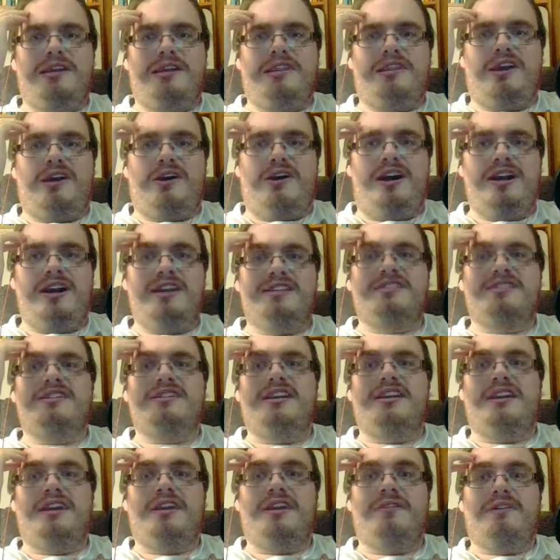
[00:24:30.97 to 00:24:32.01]
the audience
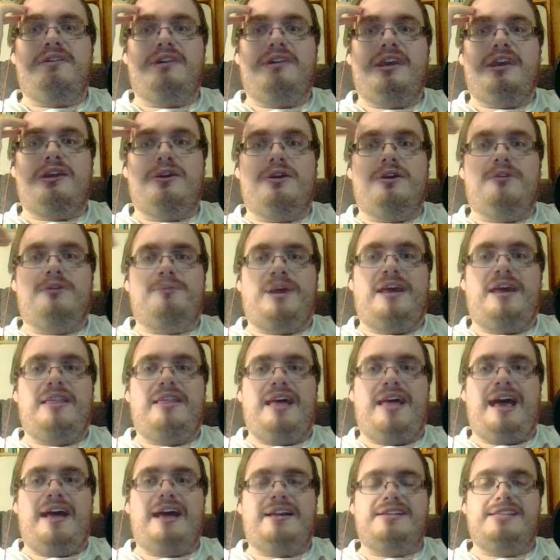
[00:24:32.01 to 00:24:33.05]
didn't even get hurt by
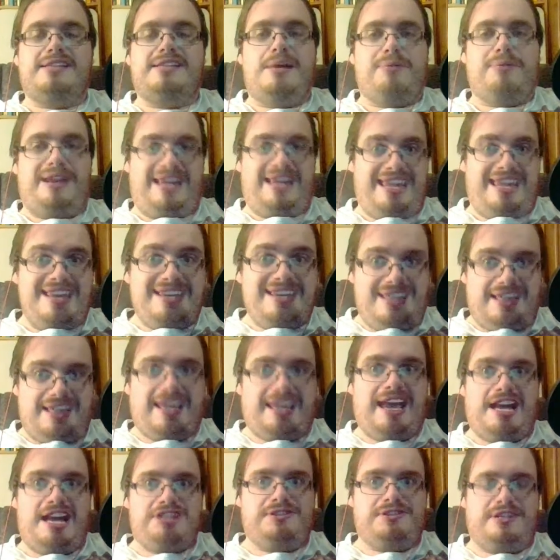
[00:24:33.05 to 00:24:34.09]
that, because that went into the
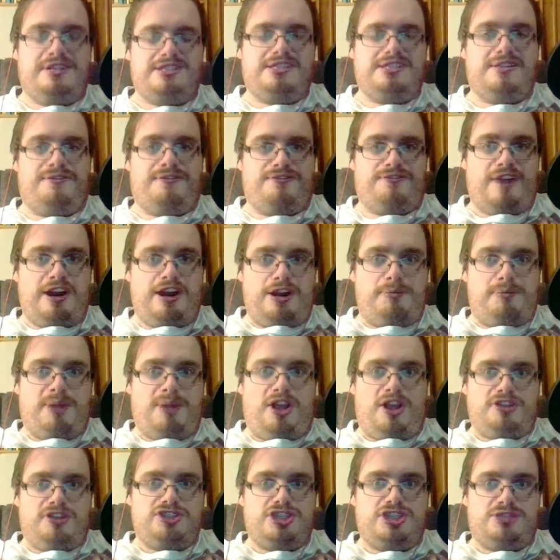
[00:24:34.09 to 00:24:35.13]
catch fence. The
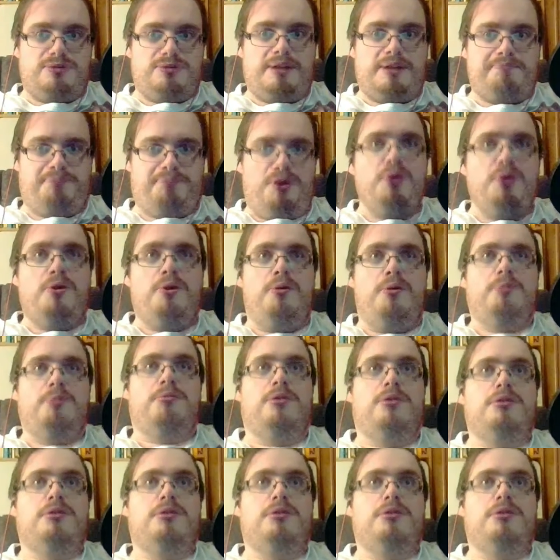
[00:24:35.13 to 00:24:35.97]
fireball just went boom.